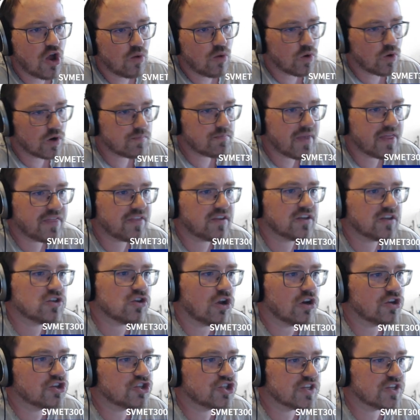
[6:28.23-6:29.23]
What
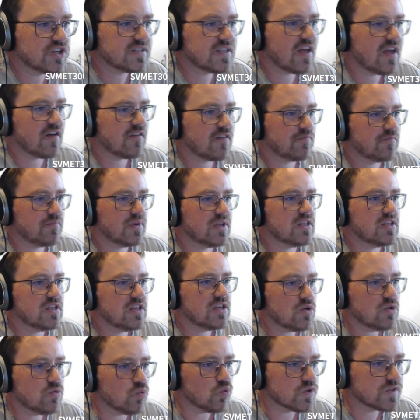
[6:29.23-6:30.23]
methodologies have been
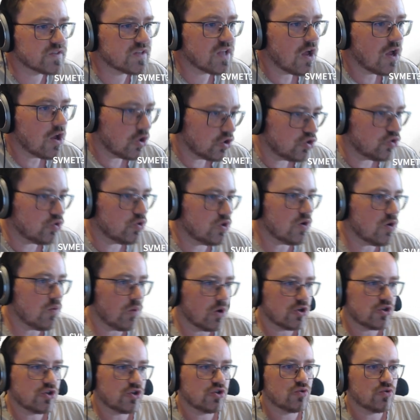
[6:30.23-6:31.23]
used? Do you
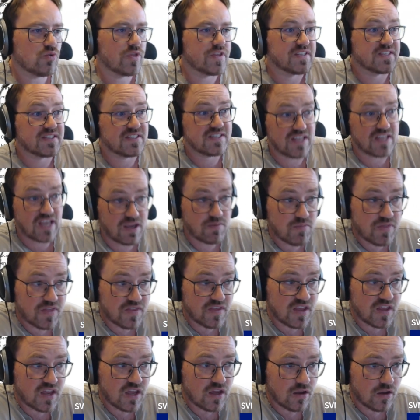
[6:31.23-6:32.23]
want to do the same
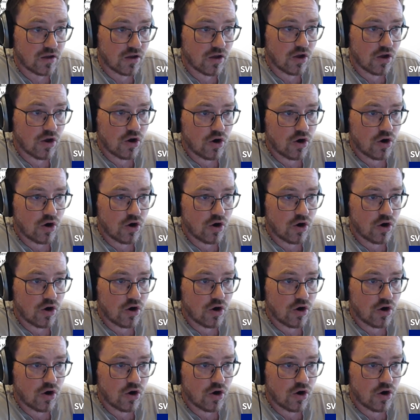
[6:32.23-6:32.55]
thing?